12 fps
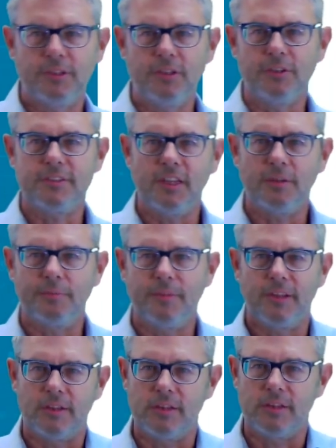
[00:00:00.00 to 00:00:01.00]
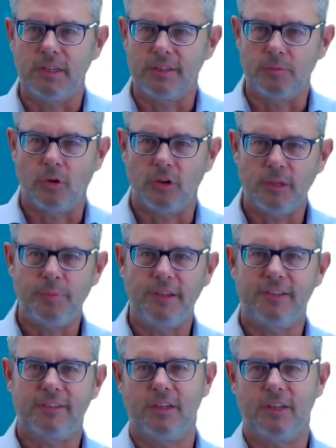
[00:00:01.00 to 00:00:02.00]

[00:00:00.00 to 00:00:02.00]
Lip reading: You see, the water peaks